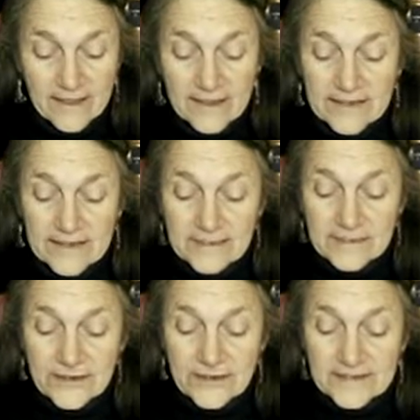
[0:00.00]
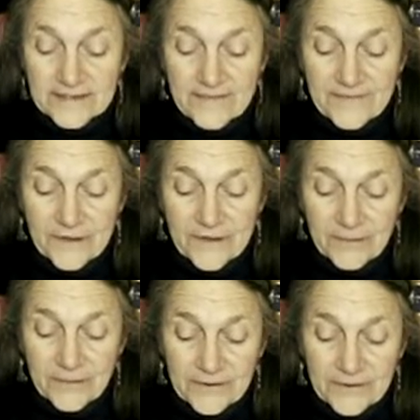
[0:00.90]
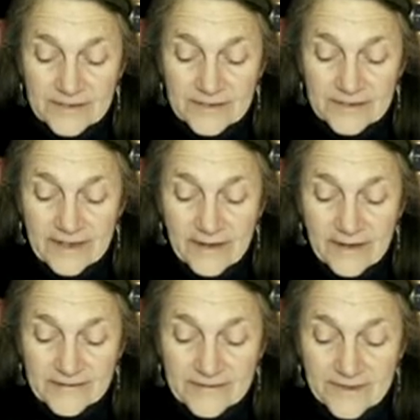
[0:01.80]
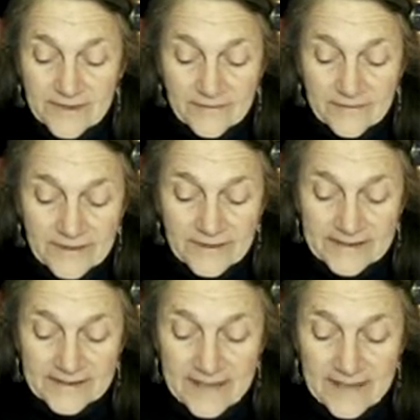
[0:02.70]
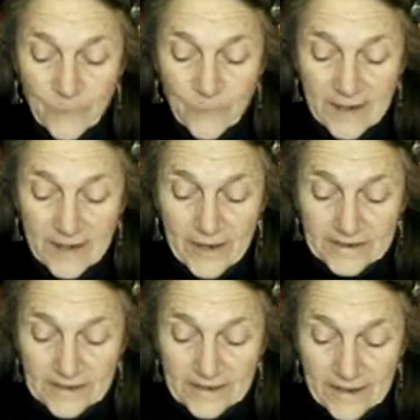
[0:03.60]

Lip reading: They experience fear when those they love suffer in the same ways.